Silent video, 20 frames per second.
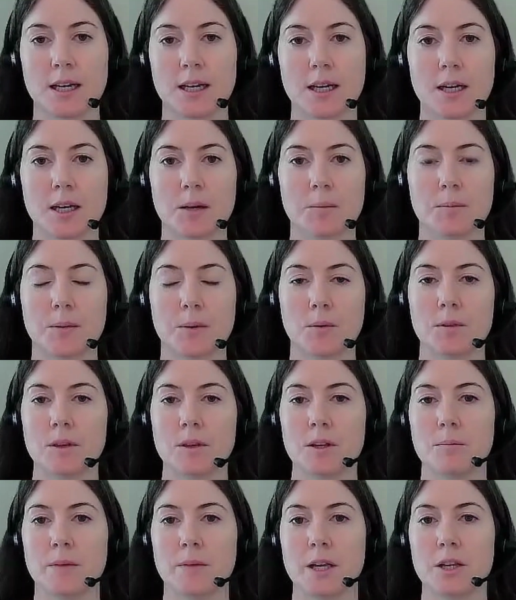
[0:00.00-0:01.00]
But
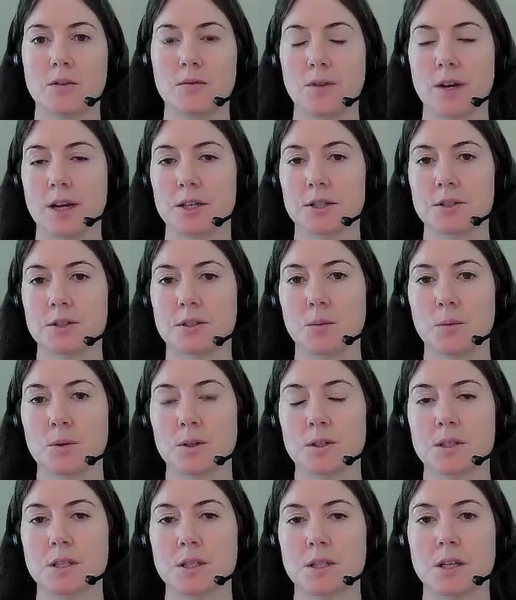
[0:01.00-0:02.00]
within manufacturing,
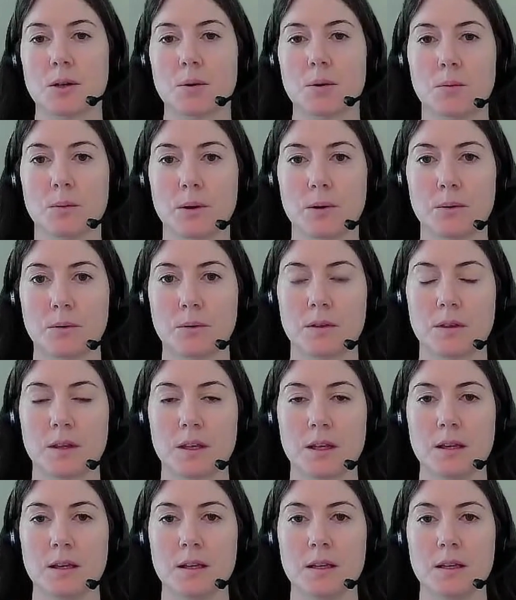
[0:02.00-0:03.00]
we're seeing growth
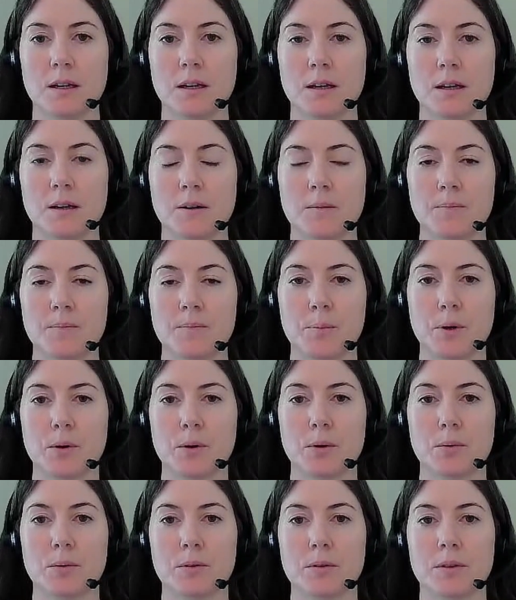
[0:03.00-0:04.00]
in
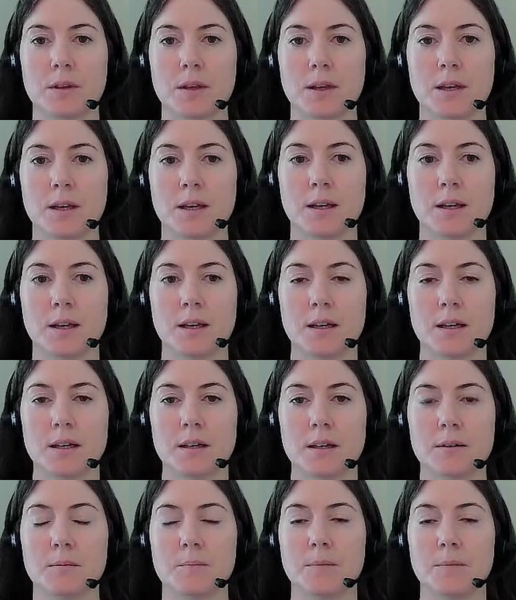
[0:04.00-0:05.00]
both
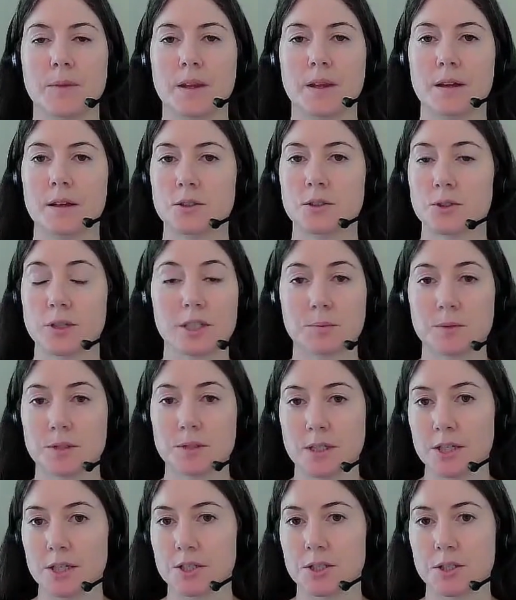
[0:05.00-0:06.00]
um,
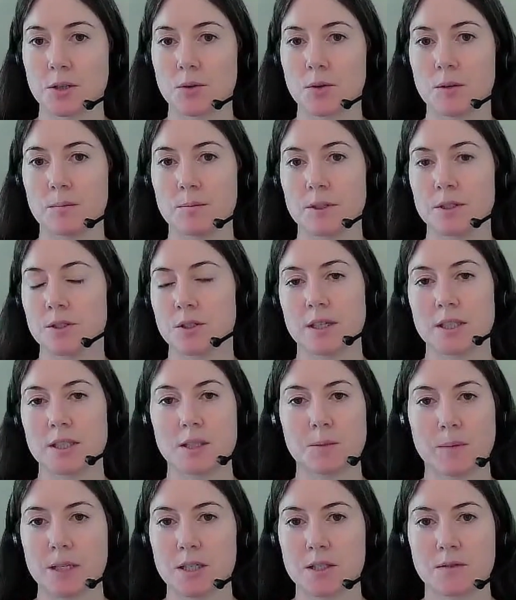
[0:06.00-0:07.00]
transportation equipment, so that
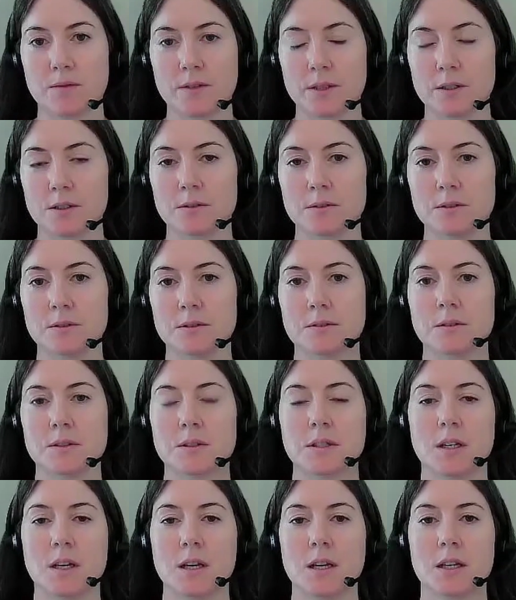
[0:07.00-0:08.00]
space
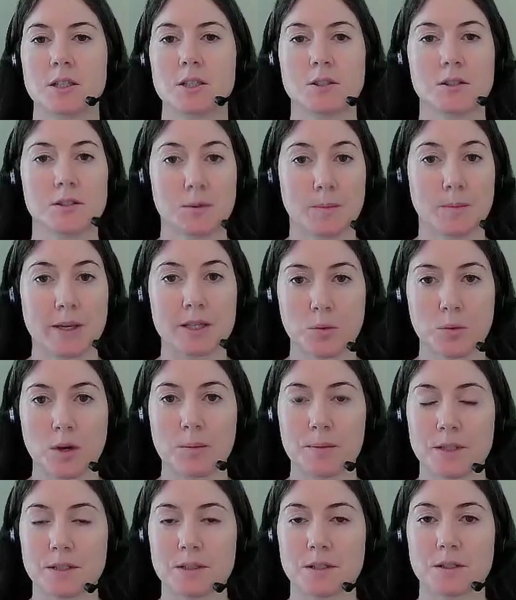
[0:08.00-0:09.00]
vehicles and space
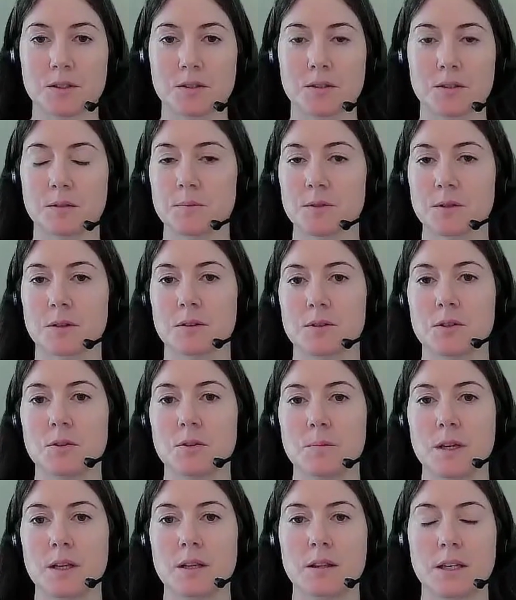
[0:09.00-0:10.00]
weapon systems are the
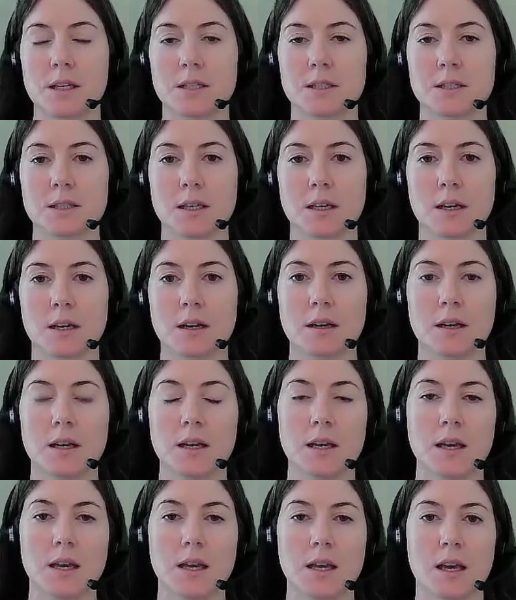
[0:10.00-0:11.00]
two main things there.
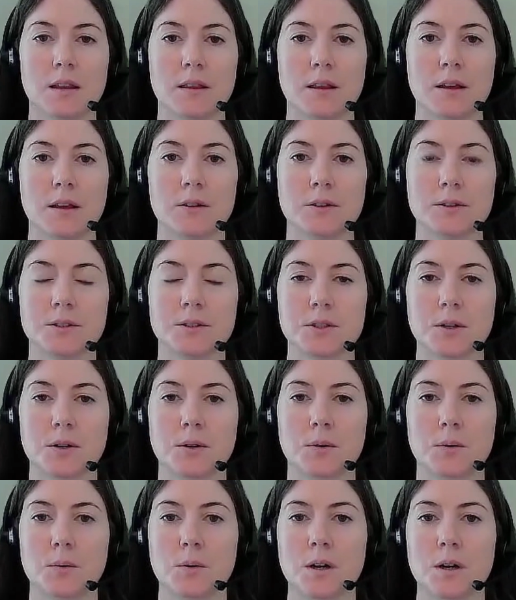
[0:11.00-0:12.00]
And then
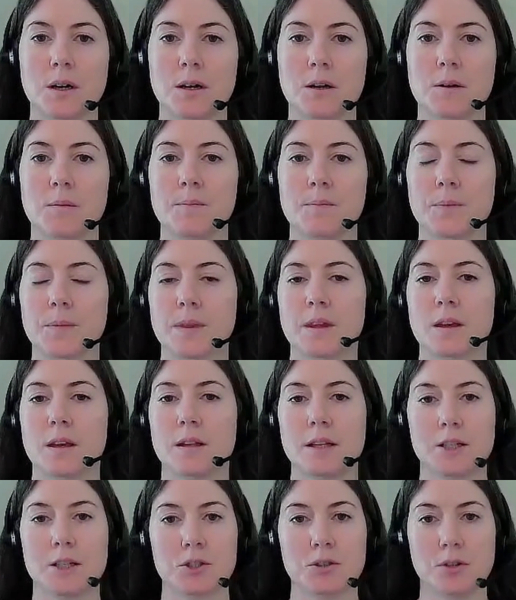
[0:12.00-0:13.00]
also
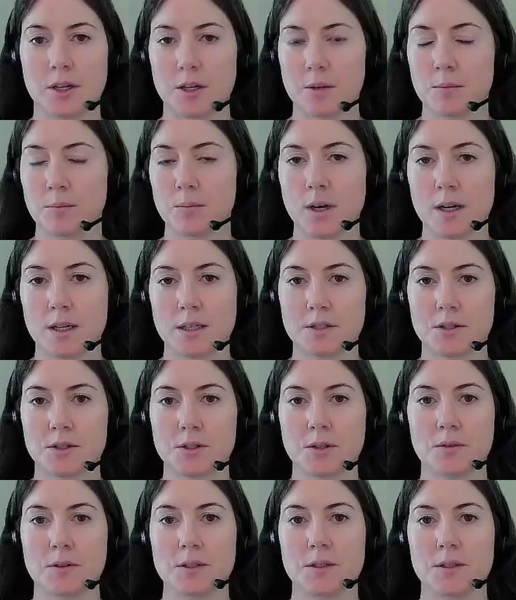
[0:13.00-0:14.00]
electronic products.
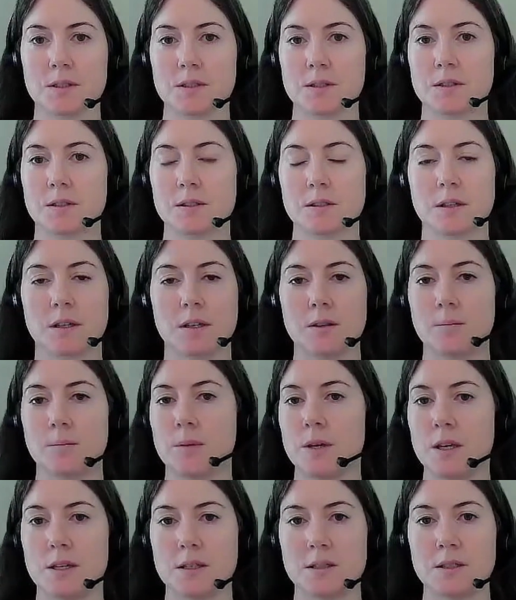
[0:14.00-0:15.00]
So this is the
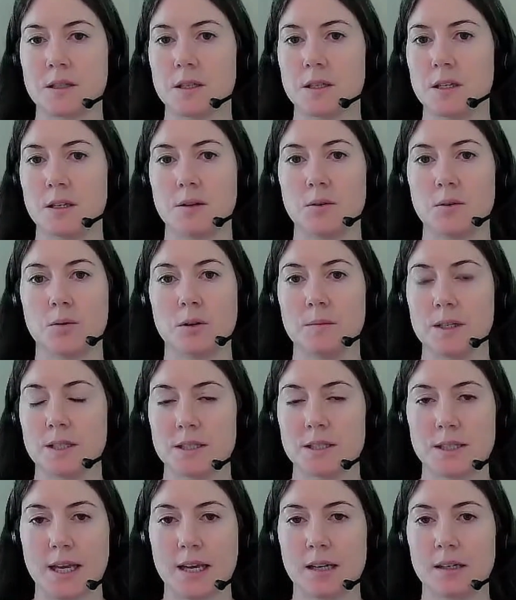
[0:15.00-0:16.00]
PNT
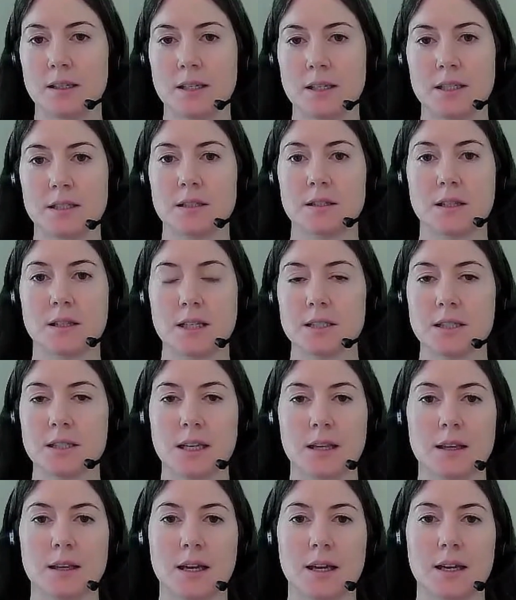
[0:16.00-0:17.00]
equipment, satellites, and things
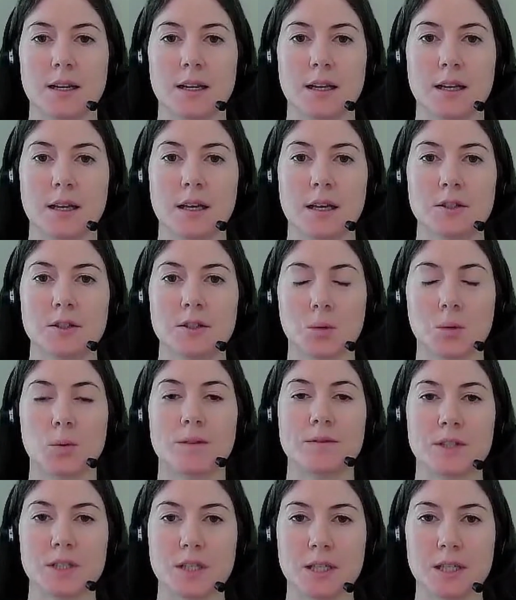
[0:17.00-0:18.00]
like that. So
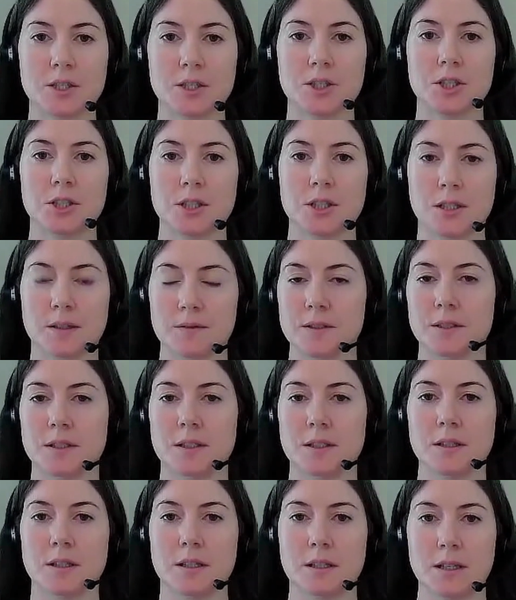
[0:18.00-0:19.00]
we've seen a shift
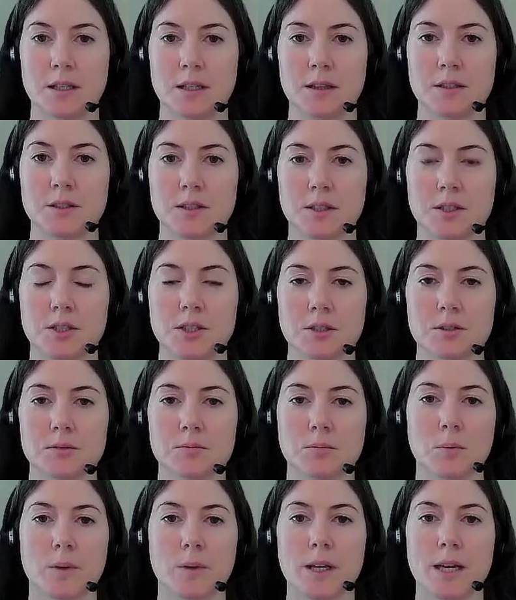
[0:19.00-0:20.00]
in the 6 years
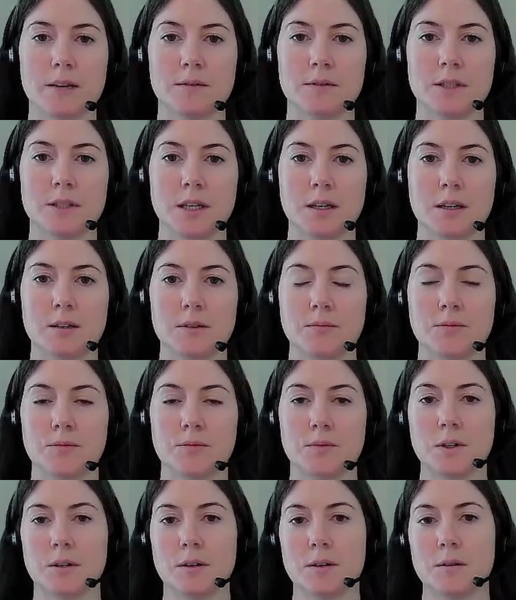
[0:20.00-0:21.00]
where we have data
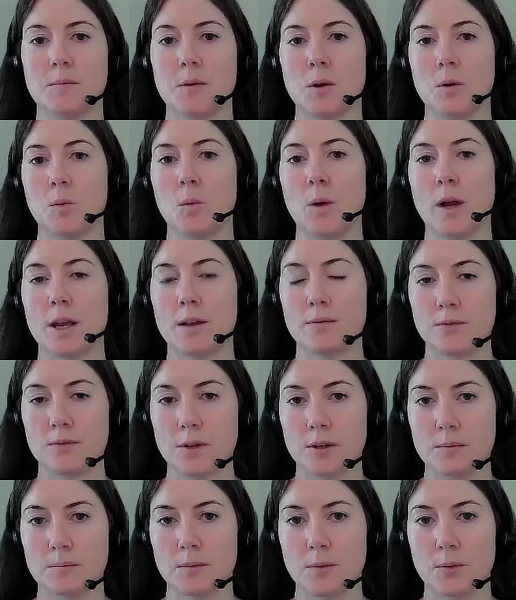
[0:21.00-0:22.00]
away
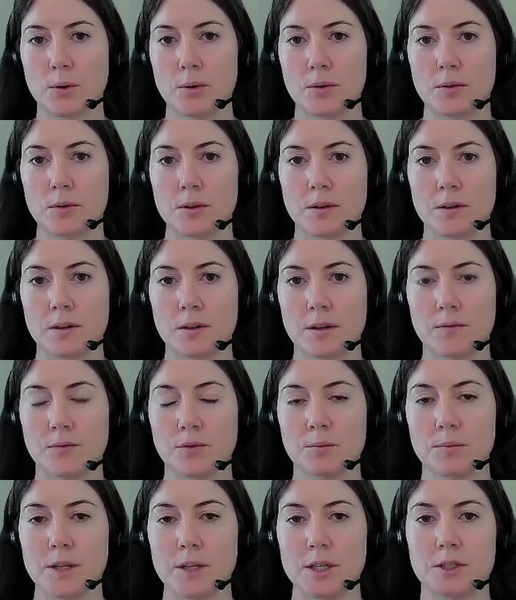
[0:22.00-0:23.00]
from growth in
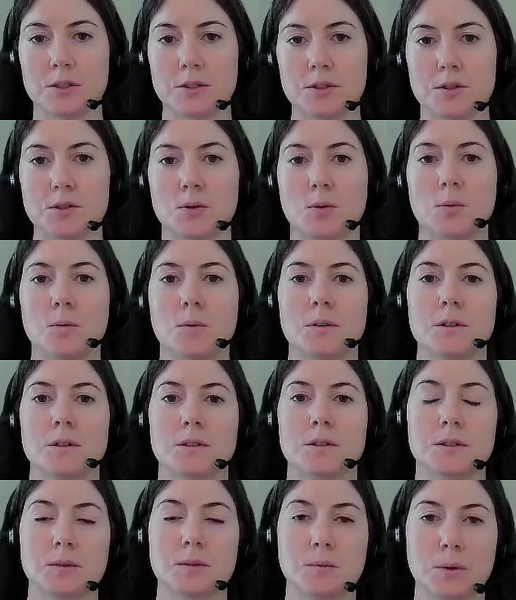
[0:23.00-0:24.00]
information
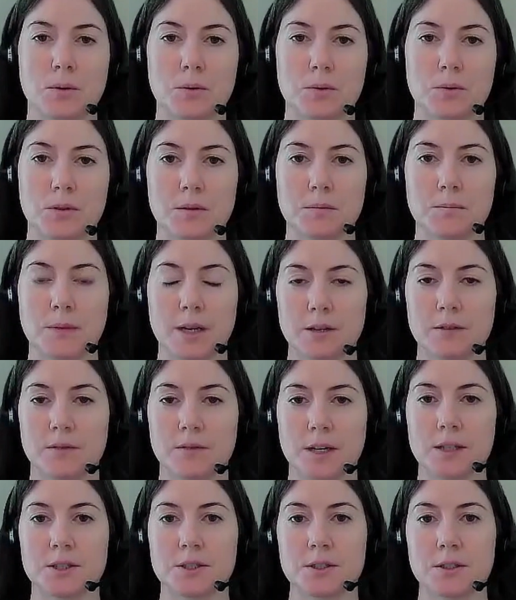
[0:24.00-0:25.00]
towards growth in
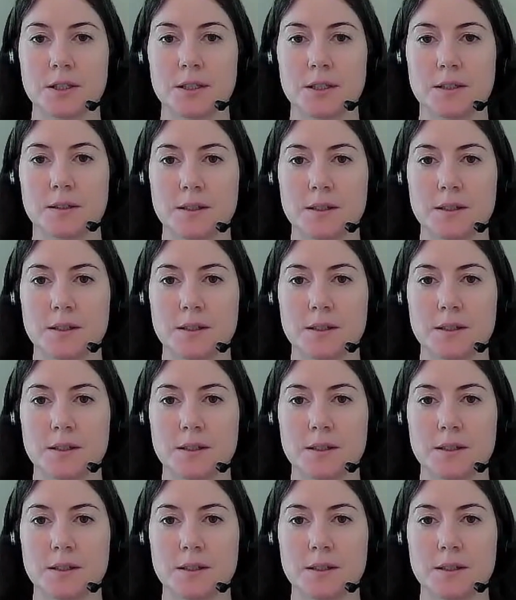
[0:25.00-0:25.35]
manufacturing.